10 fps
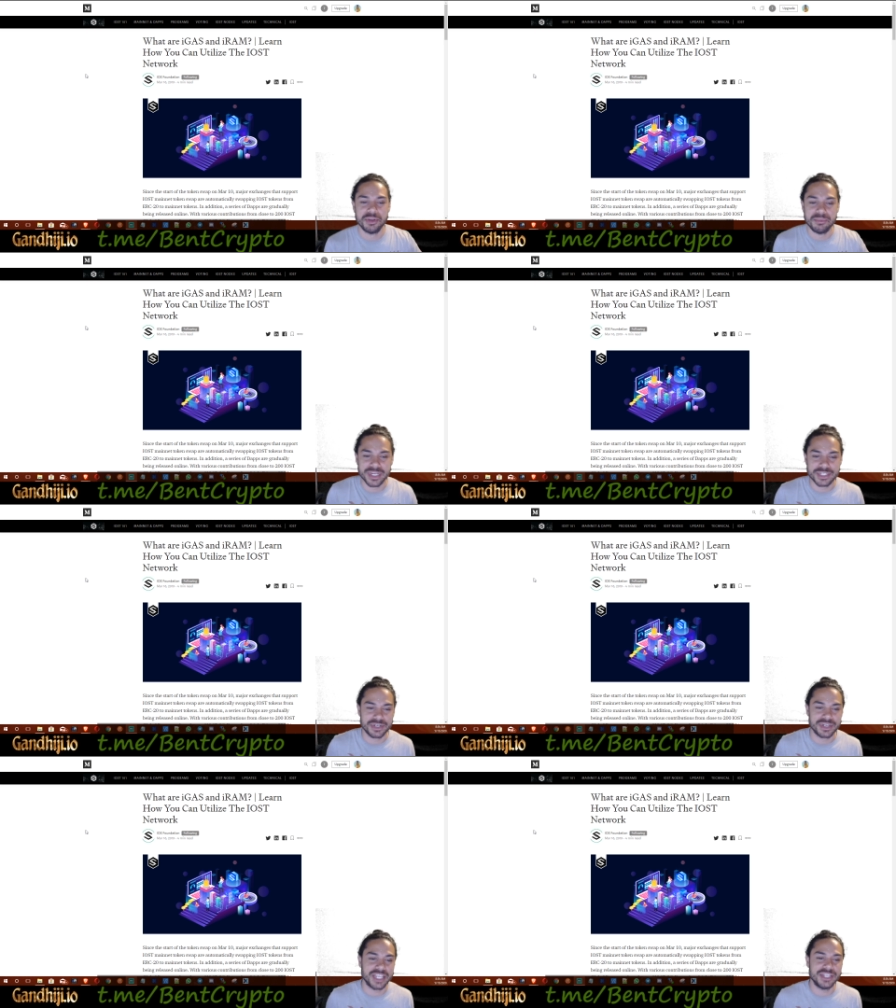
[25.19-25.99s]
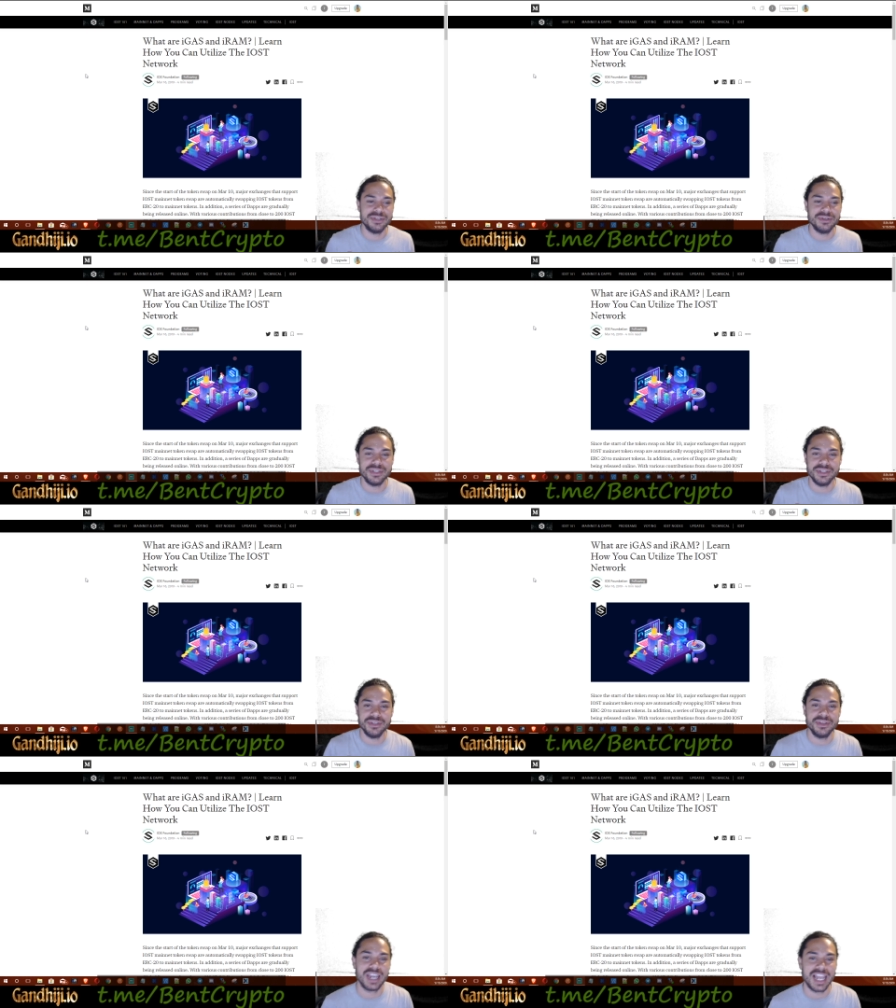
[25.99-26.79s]
make sure that you you
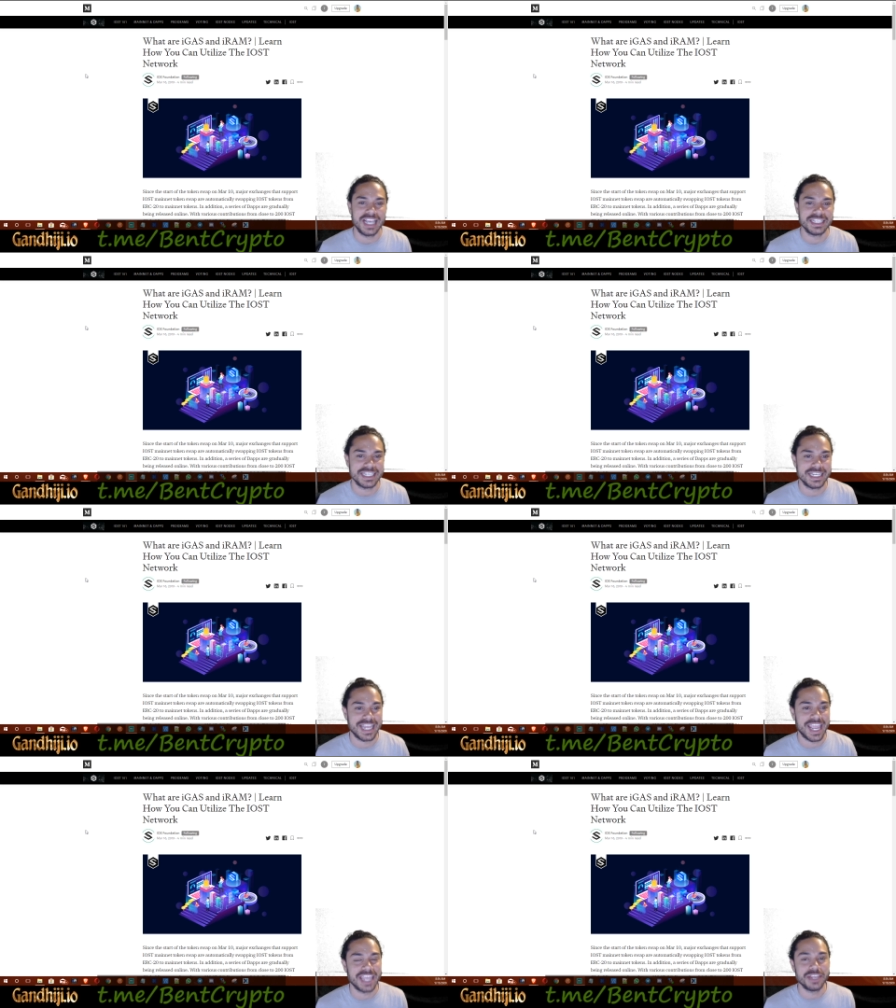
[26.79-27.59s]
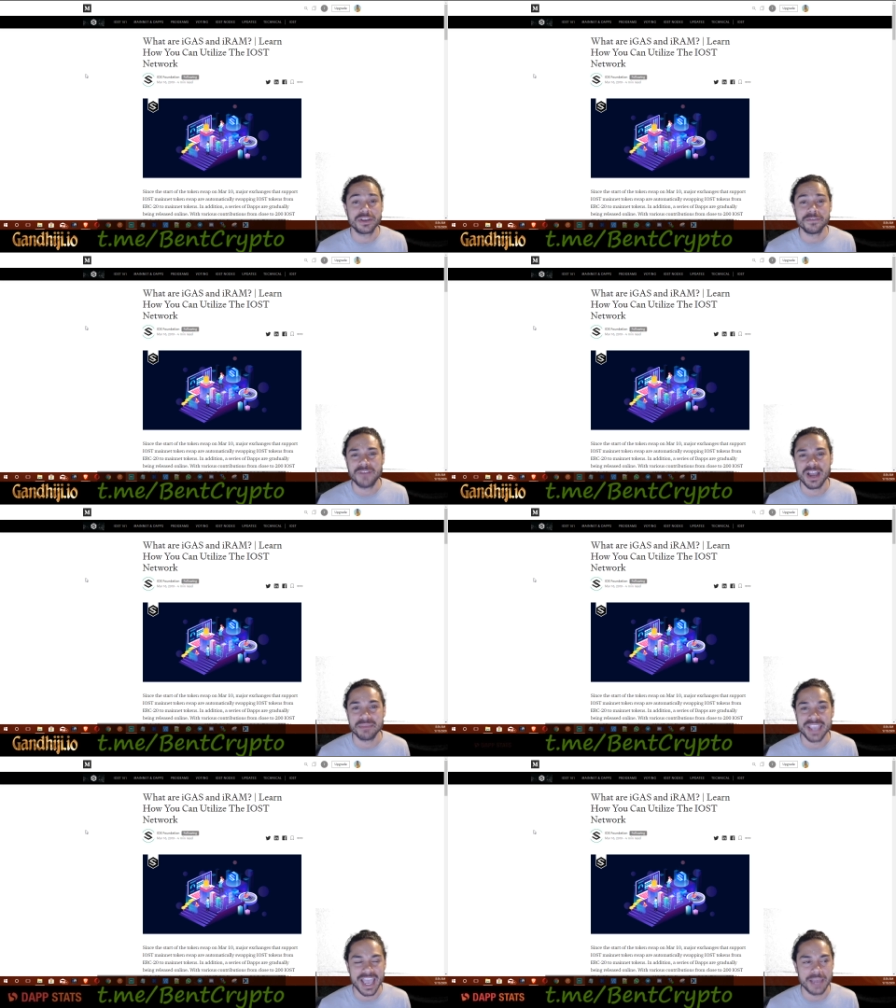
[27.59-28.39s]
utilize it and you can find
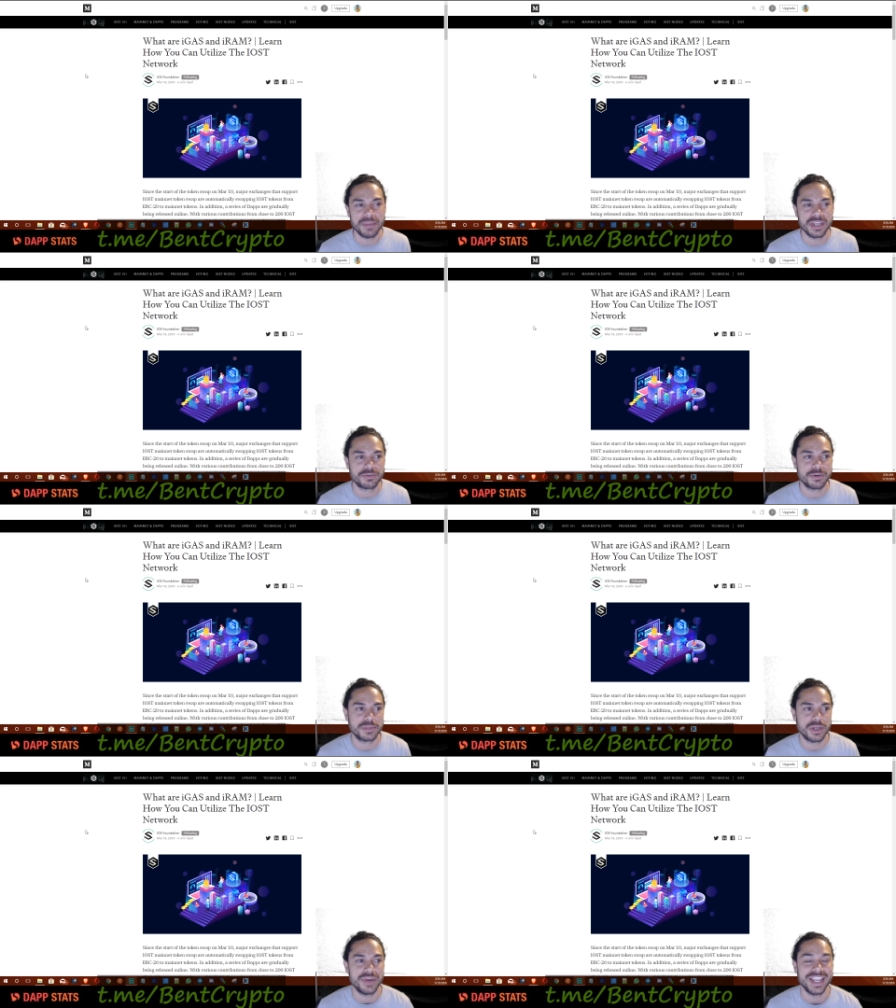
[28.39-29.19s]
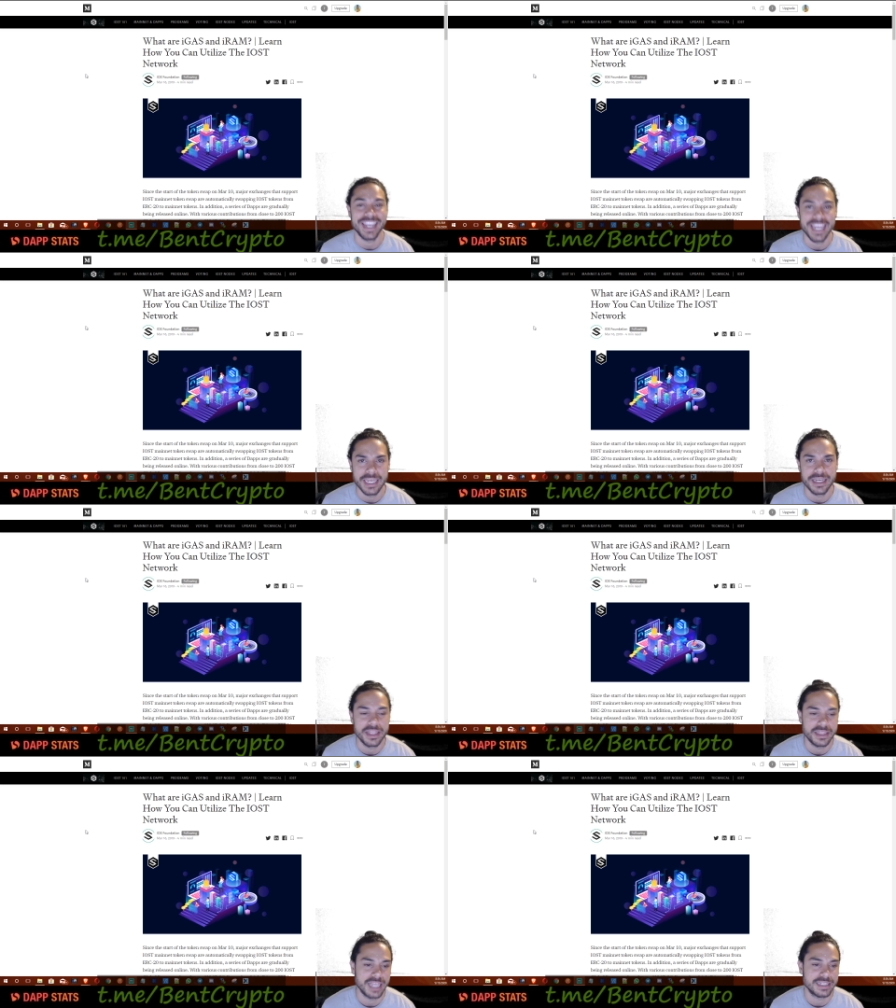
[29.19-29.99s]
me at Bent Crypto in
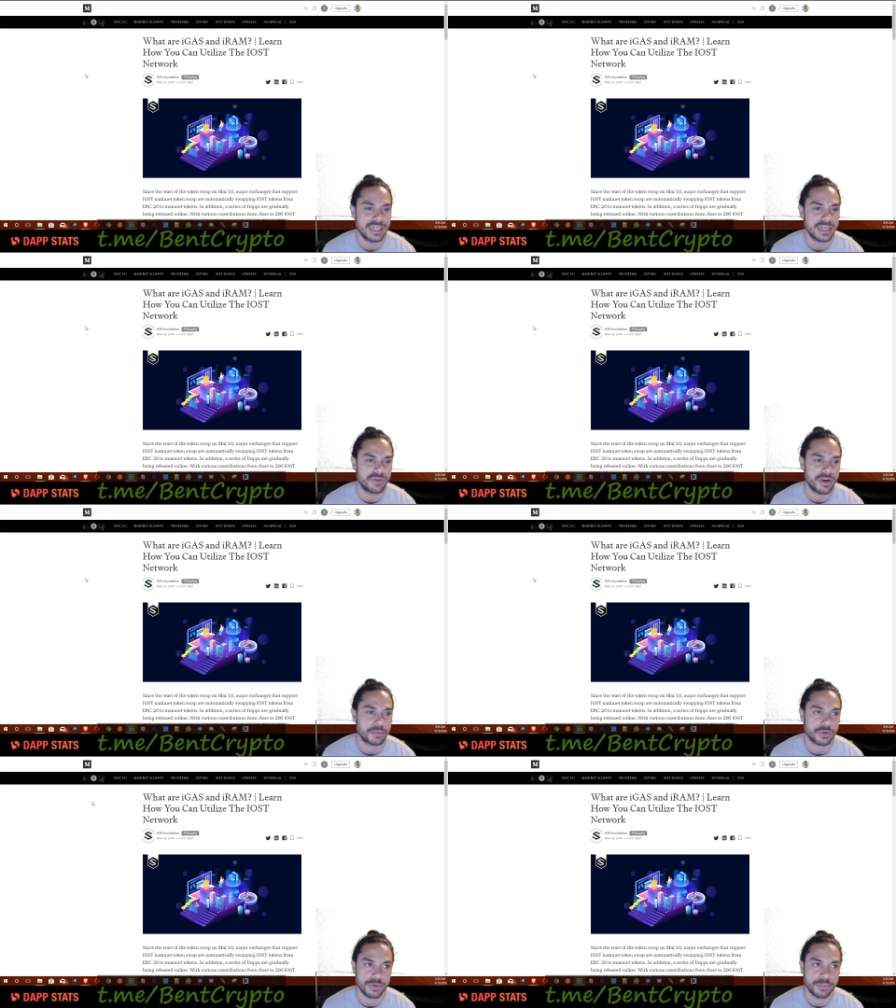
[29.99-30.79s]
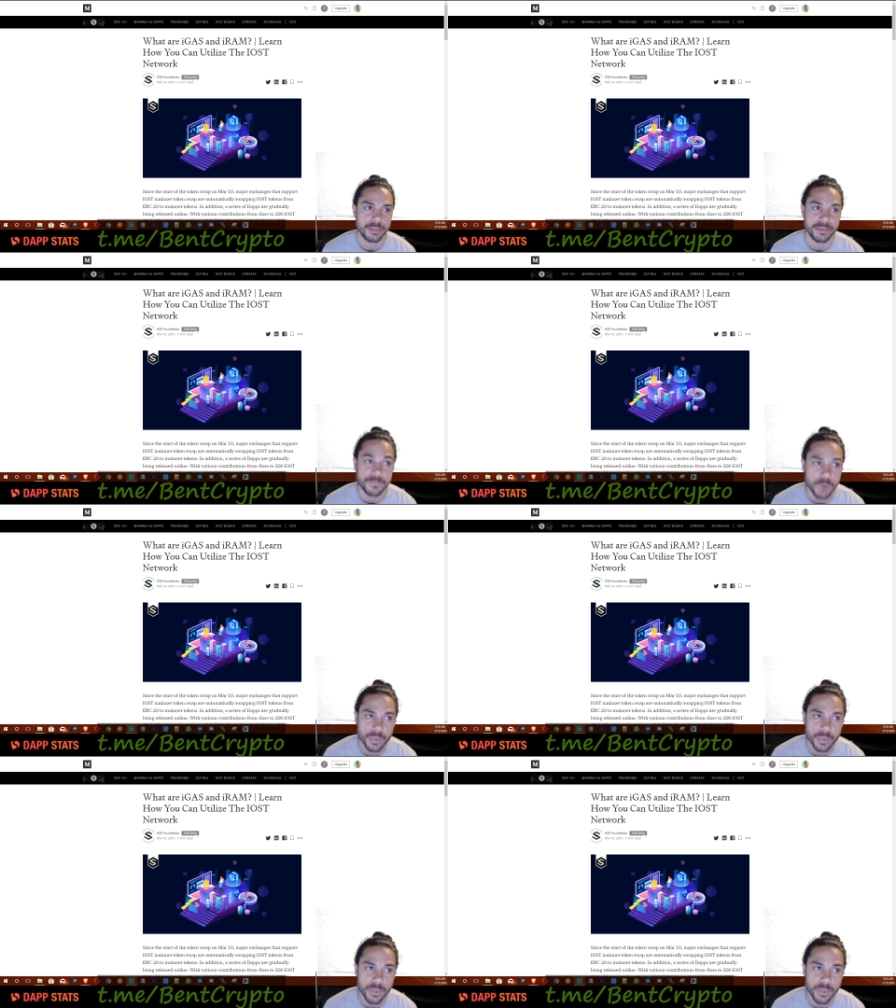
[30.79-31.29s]
that telegram group before